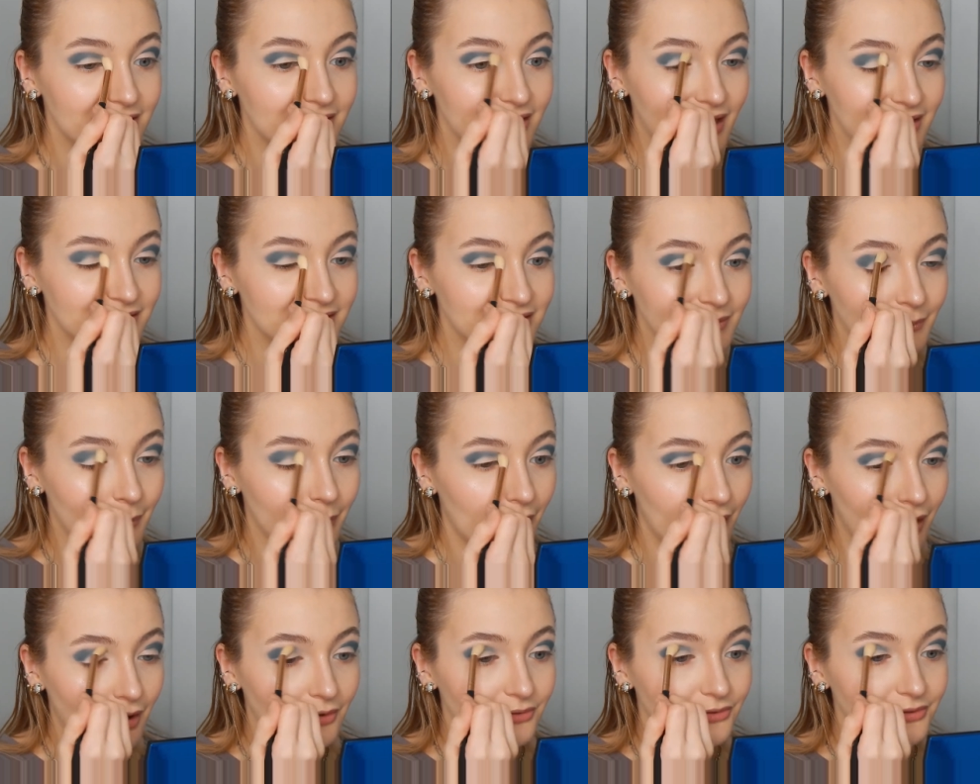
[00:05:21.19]
That's
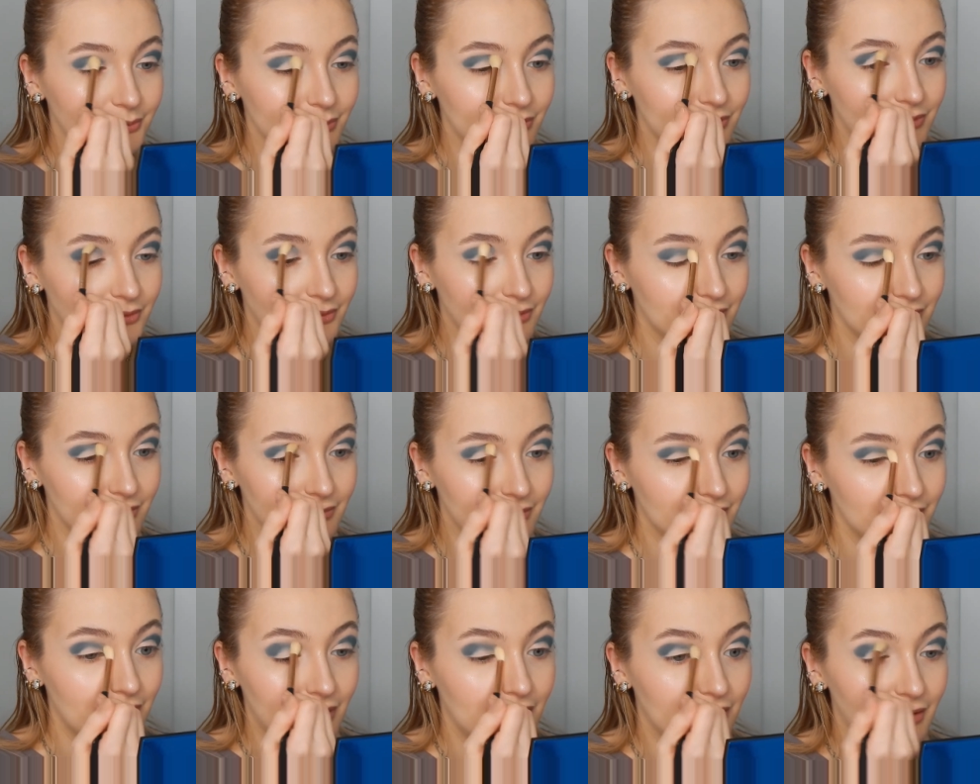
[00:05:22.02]
impossible.
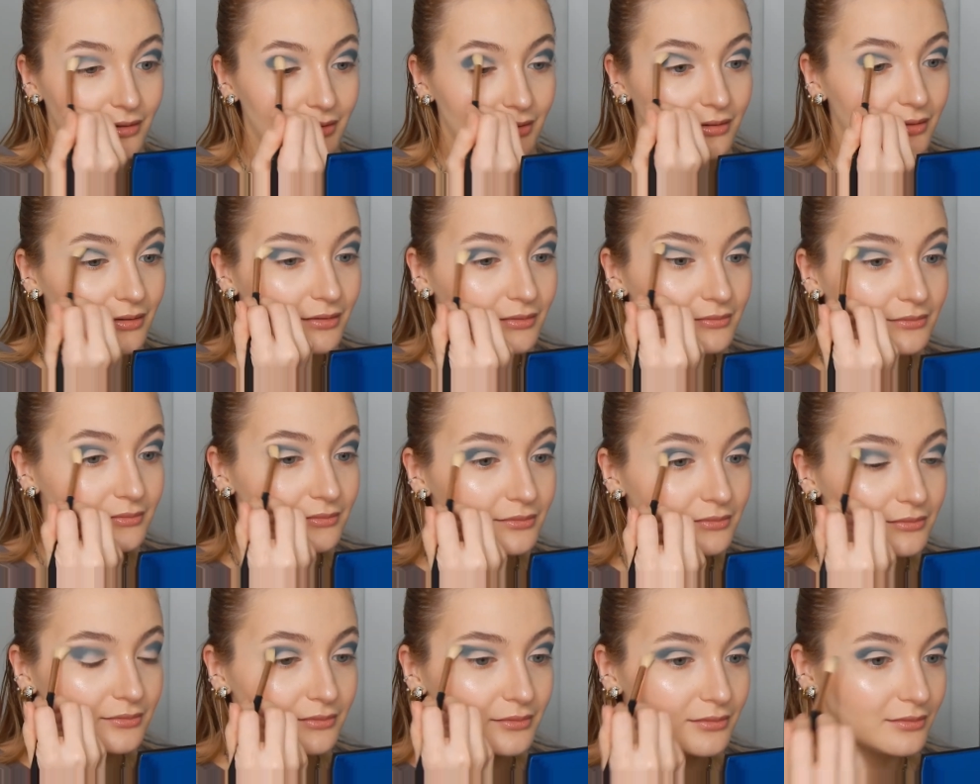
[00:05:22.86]
So you
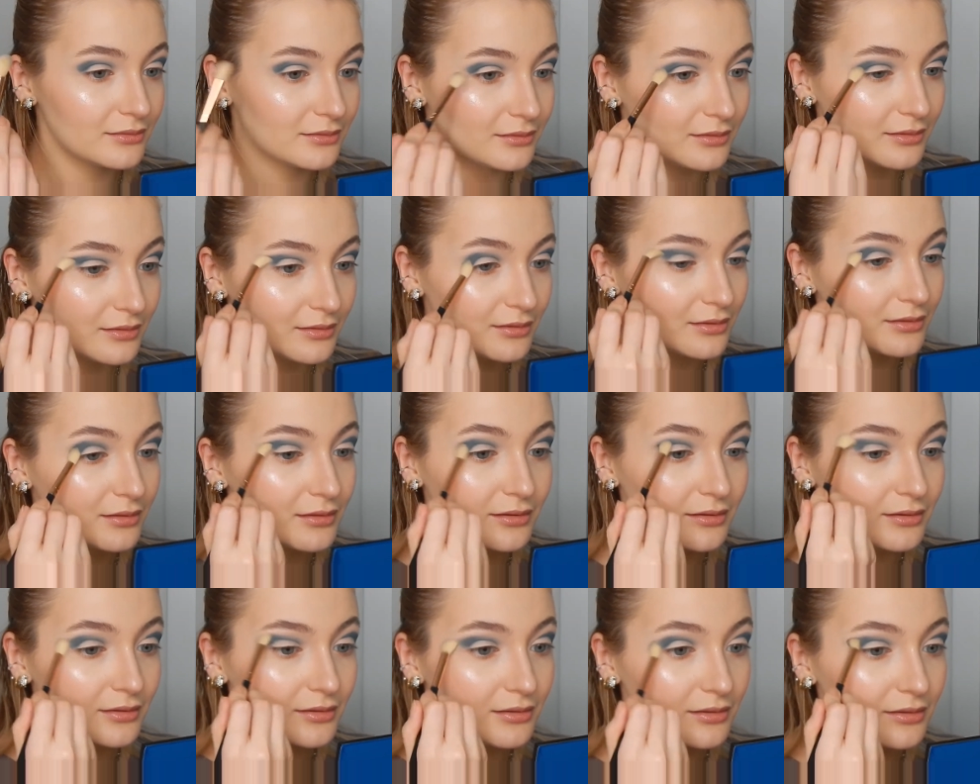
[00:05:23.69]
kind of lose the
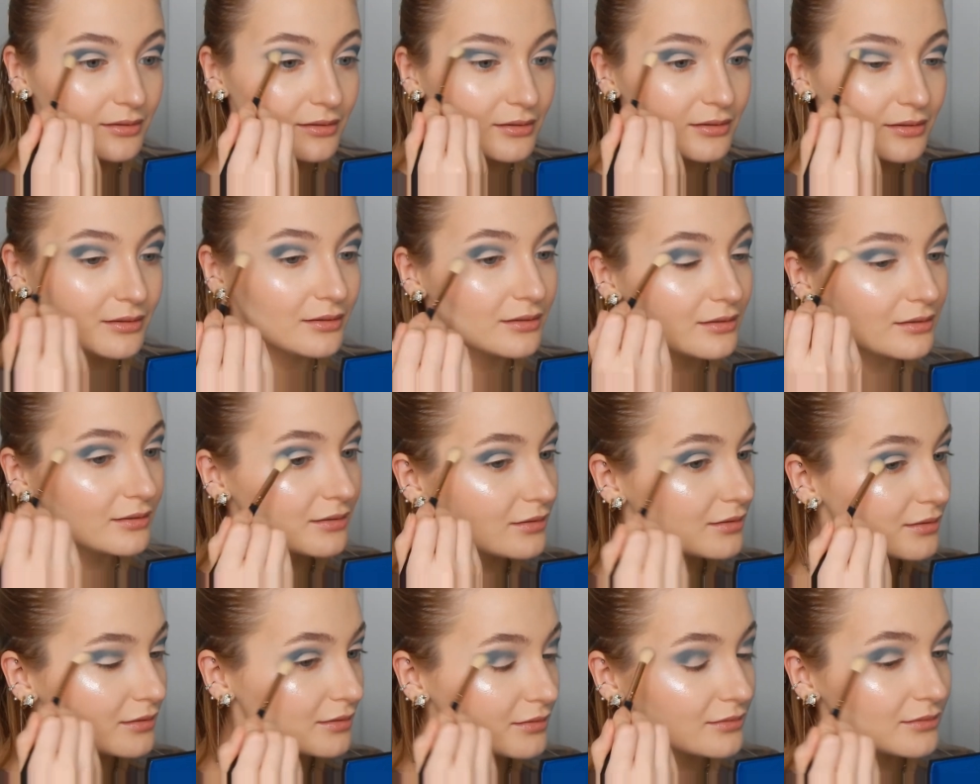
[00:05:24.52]
pigment by the time
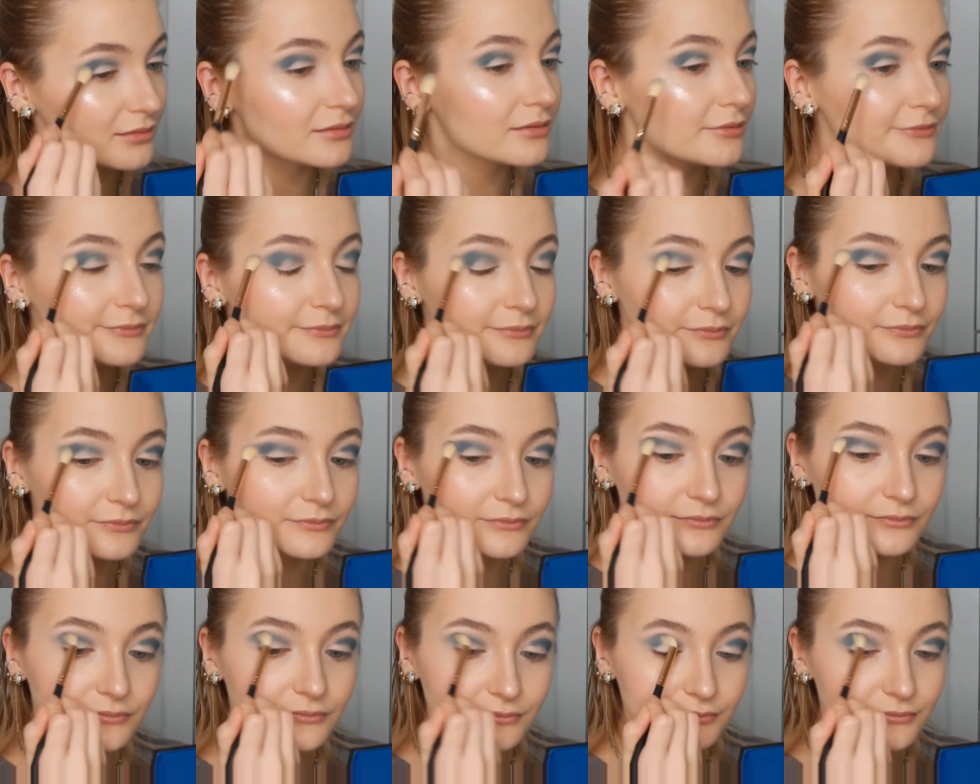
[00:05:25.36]
you blend it out,
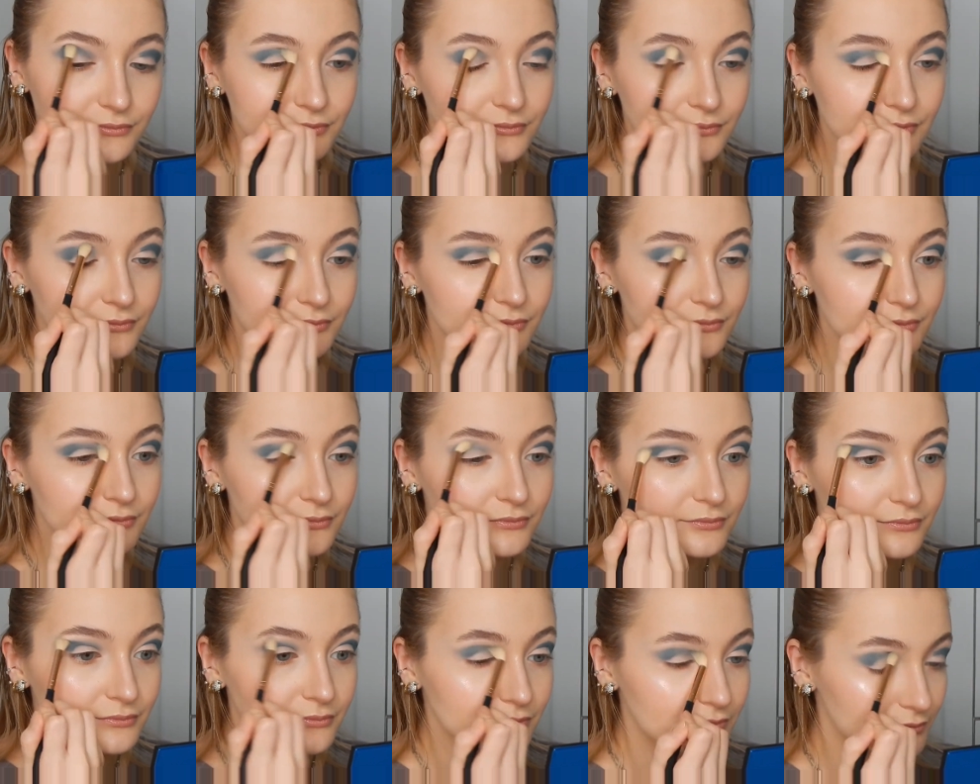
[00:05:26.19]
but not
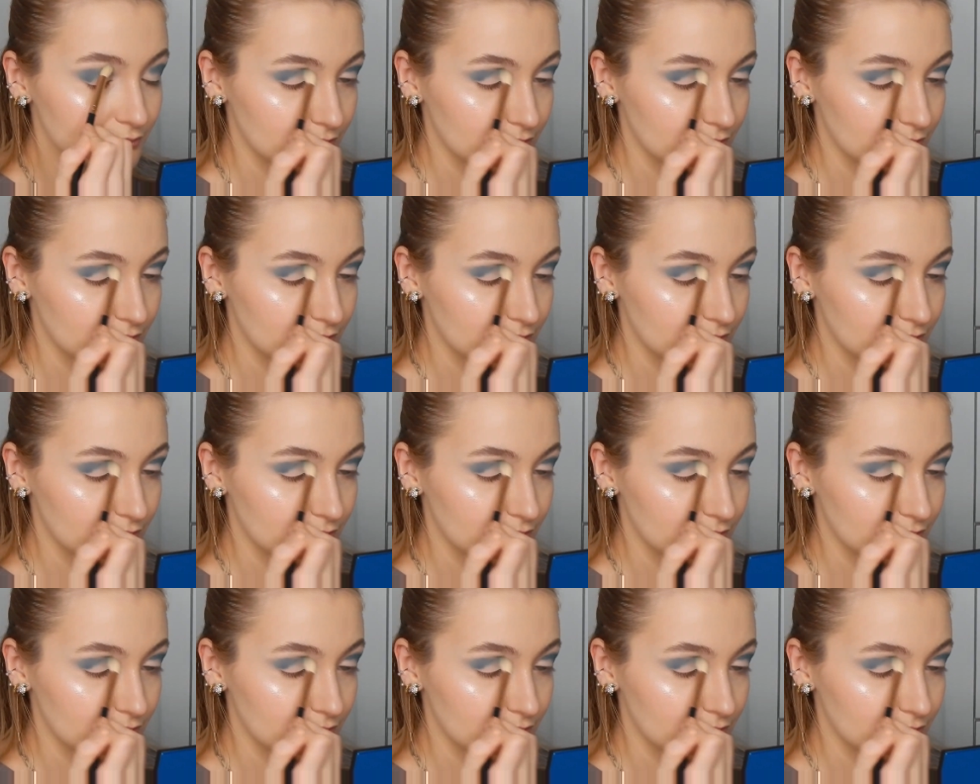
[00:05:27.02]
massively.